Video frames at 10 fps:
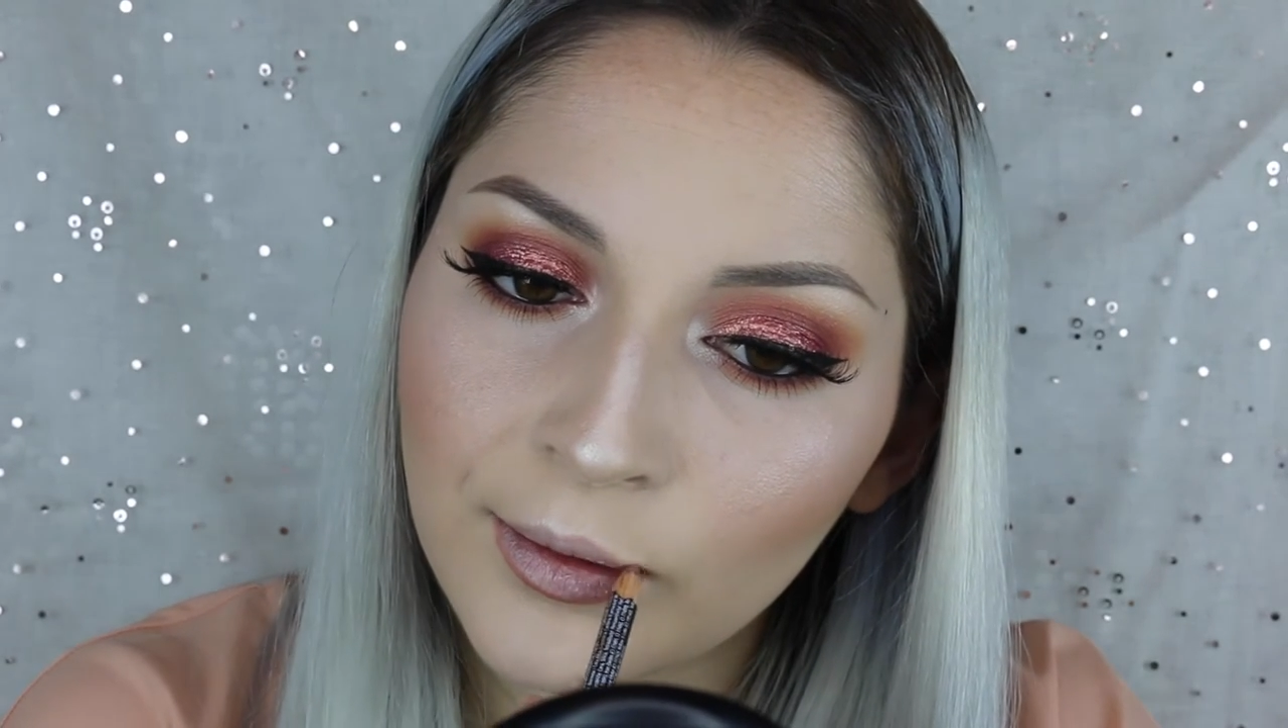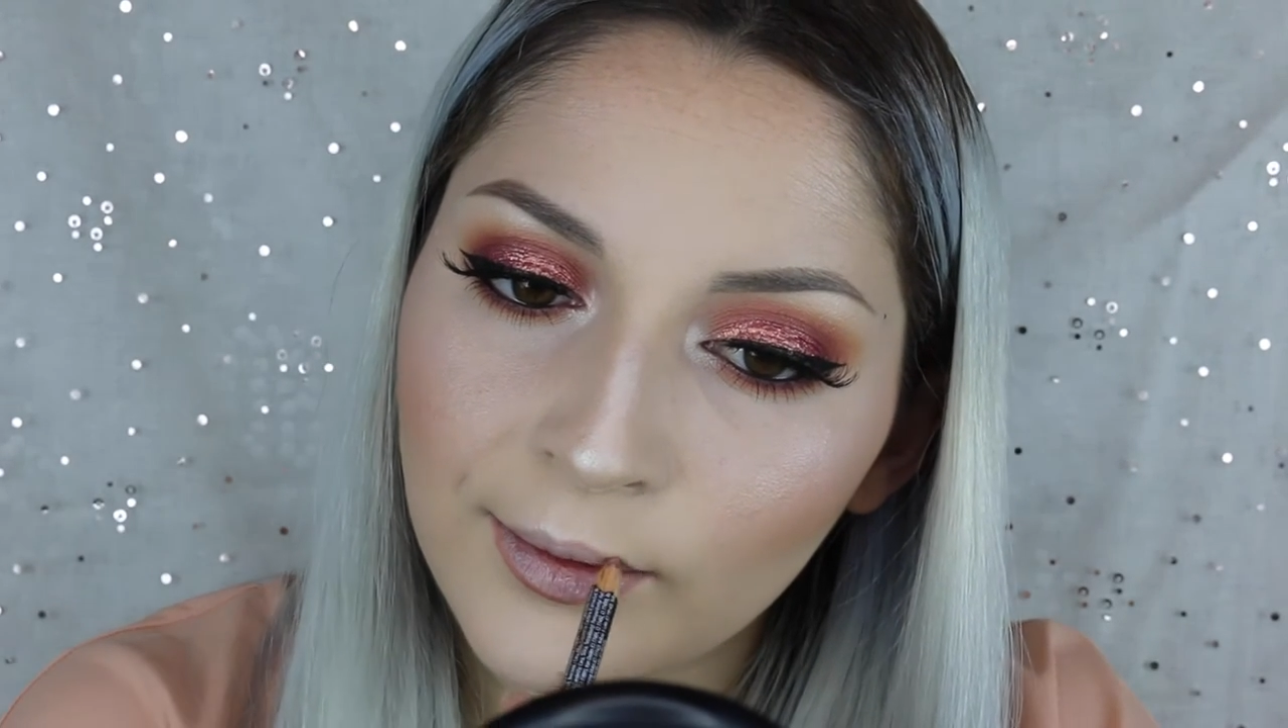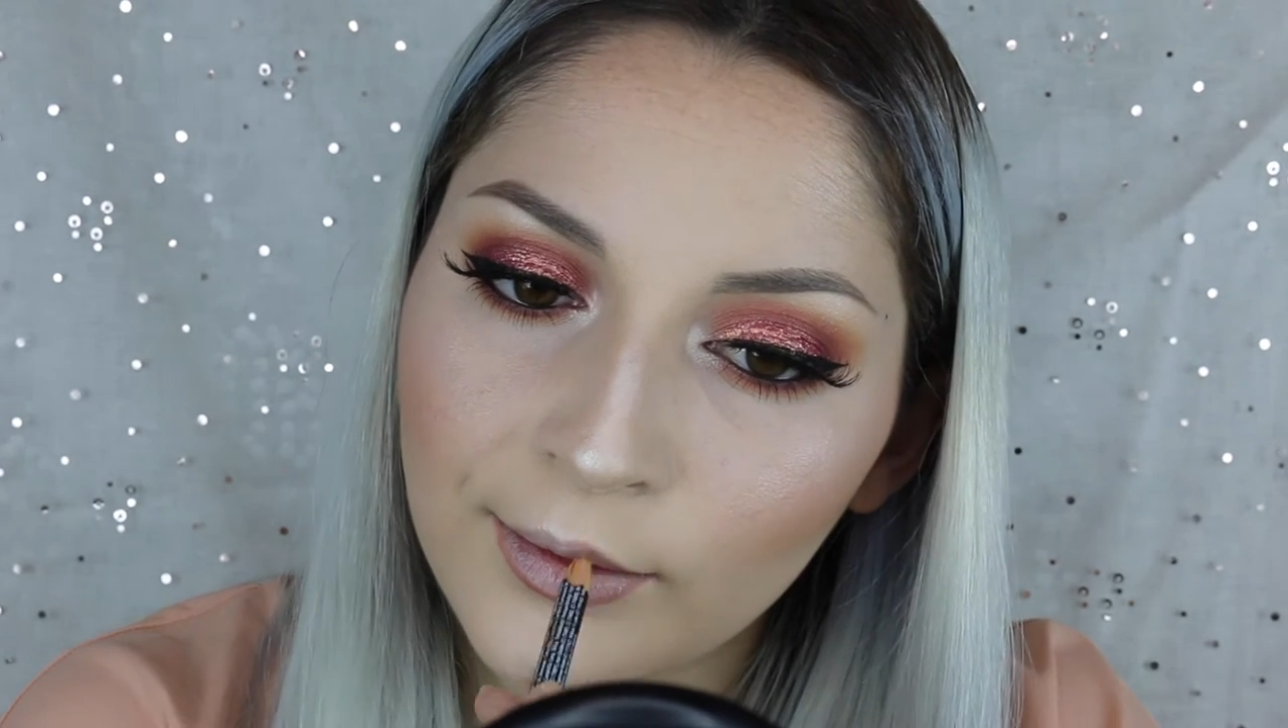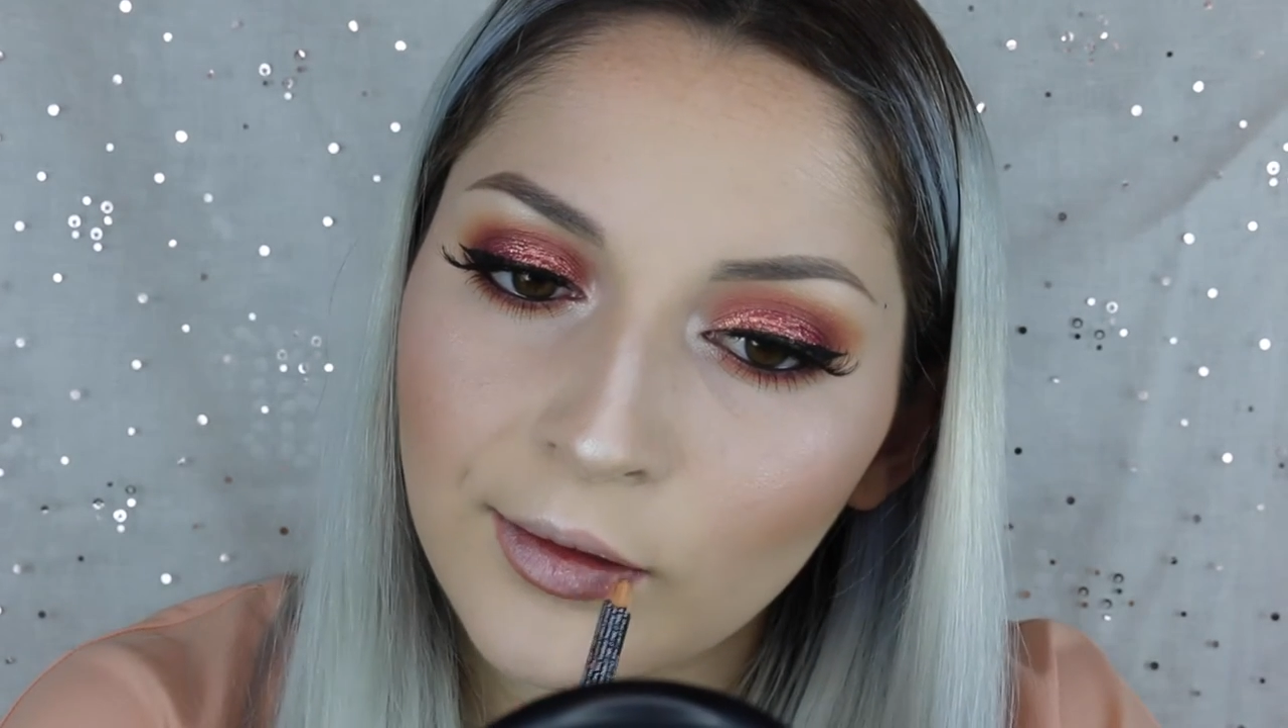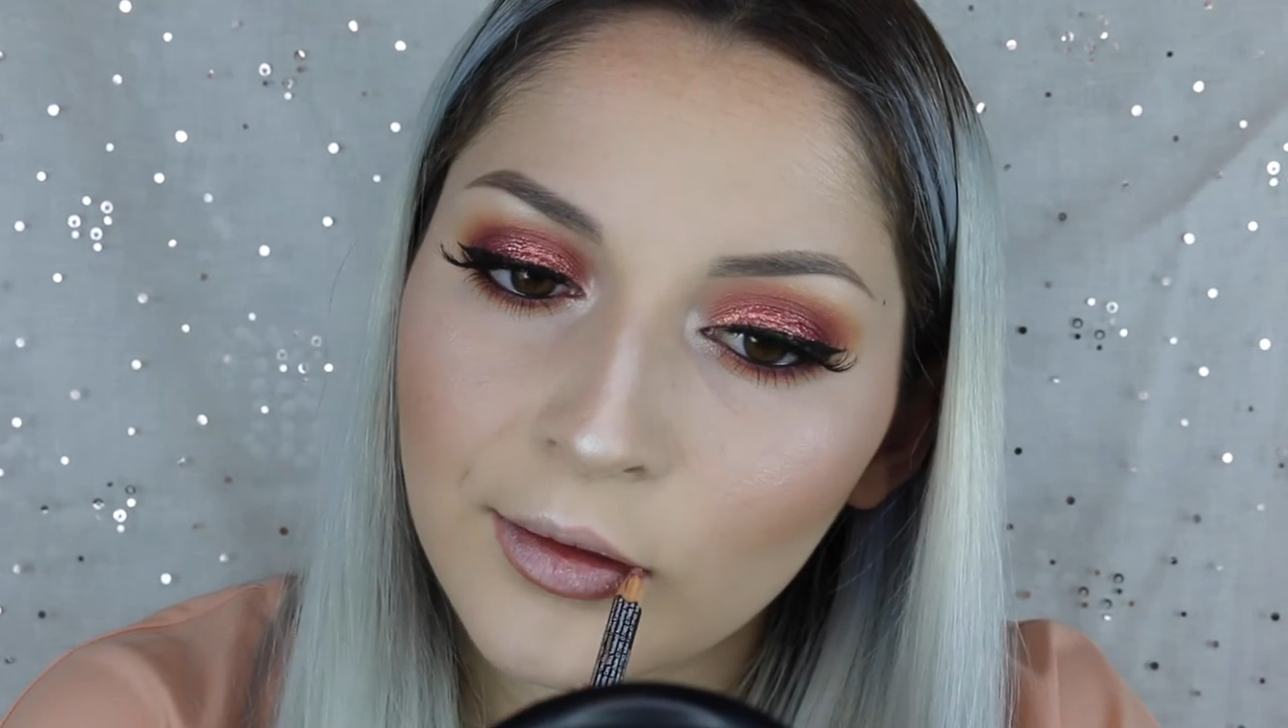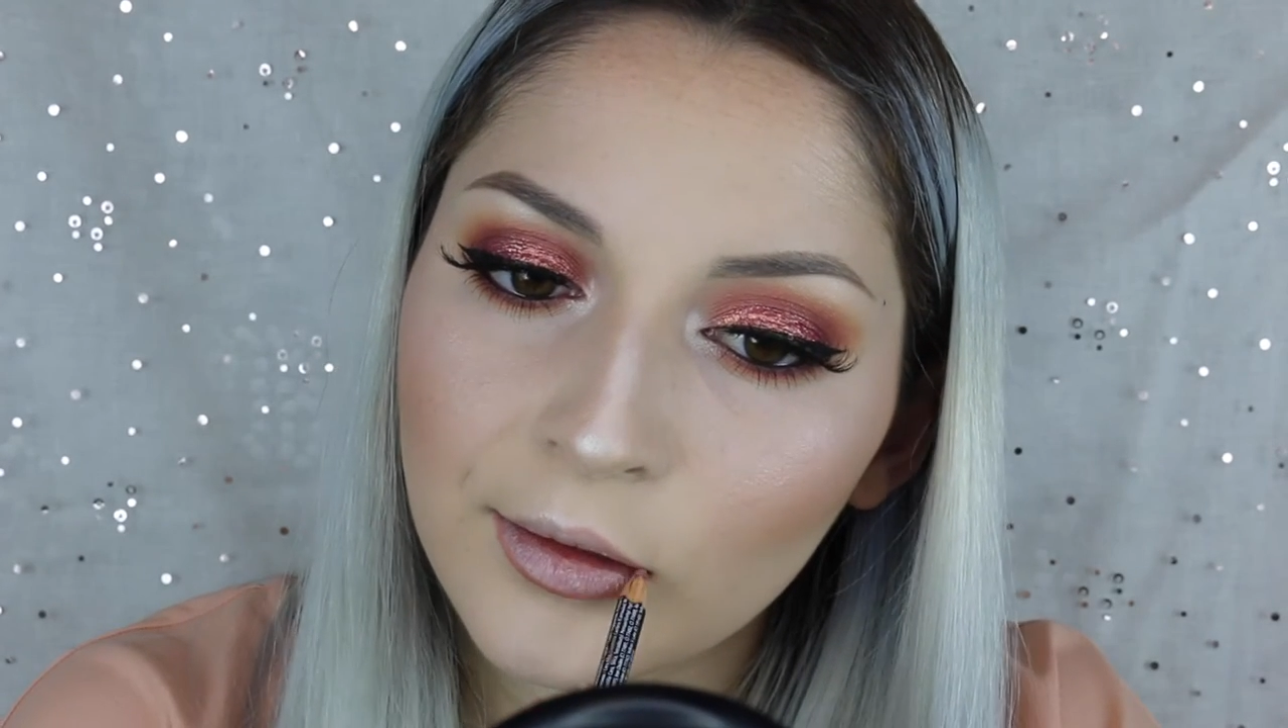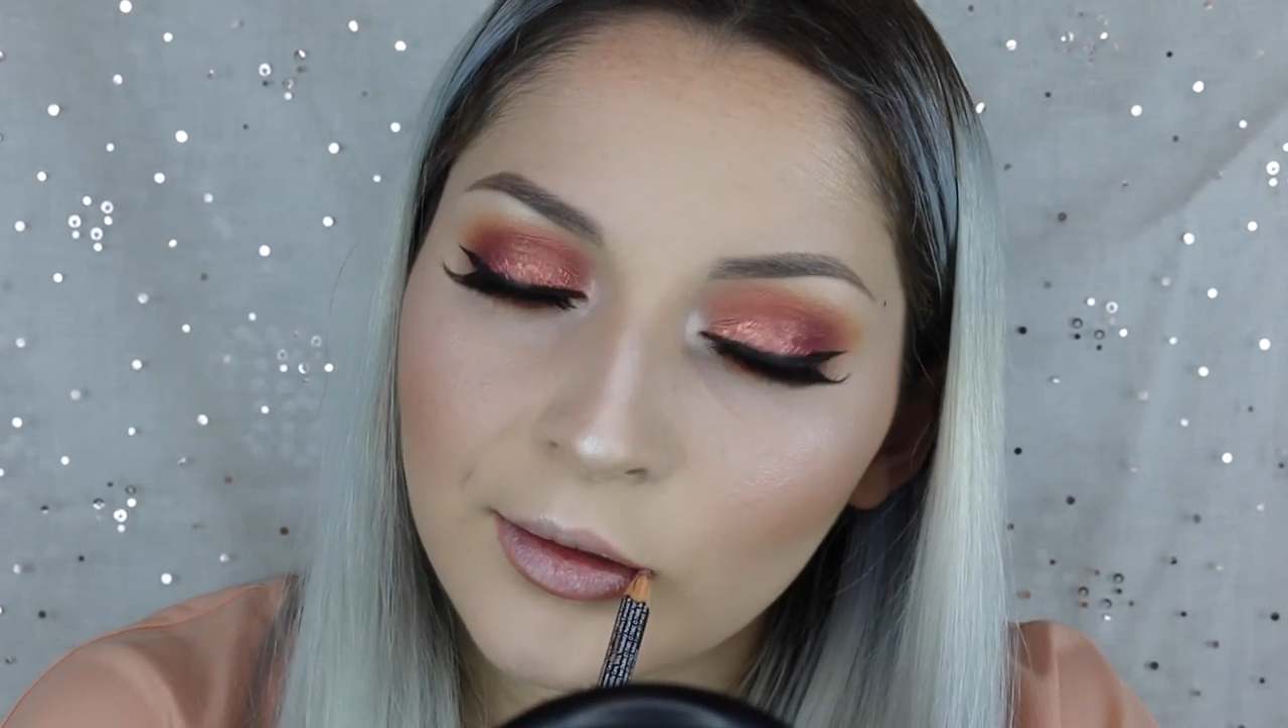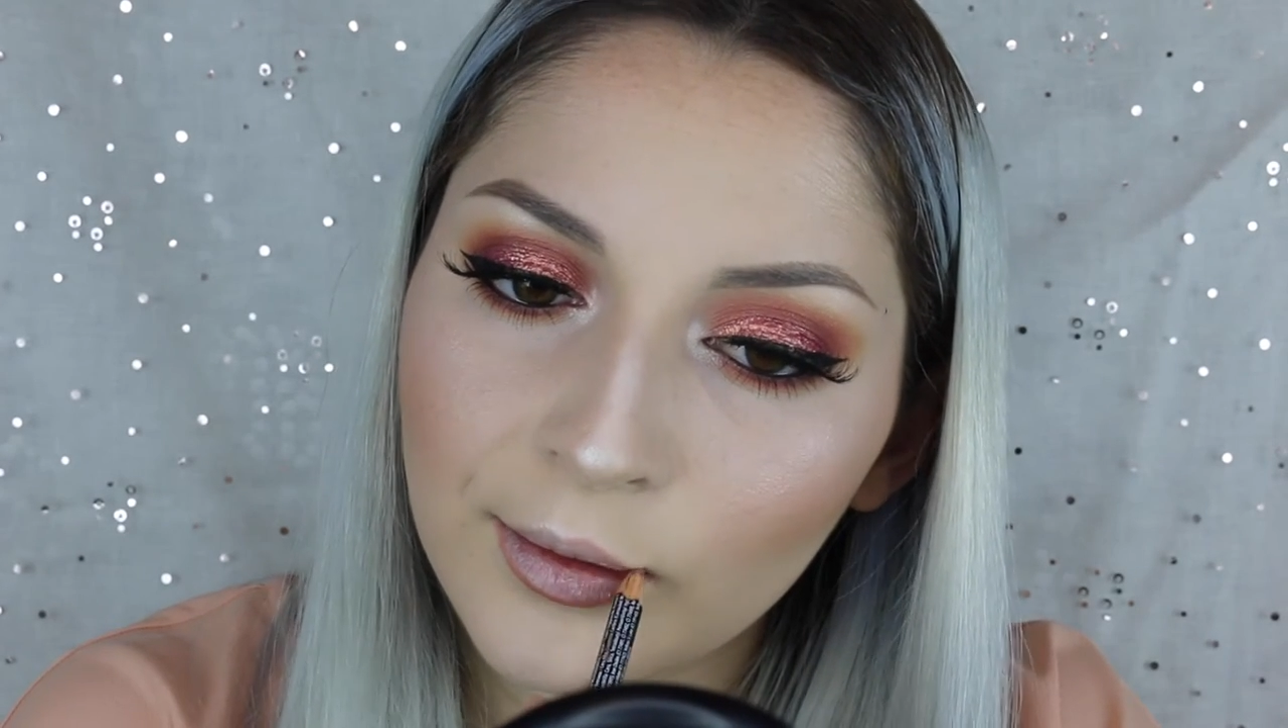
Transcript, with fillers: so then for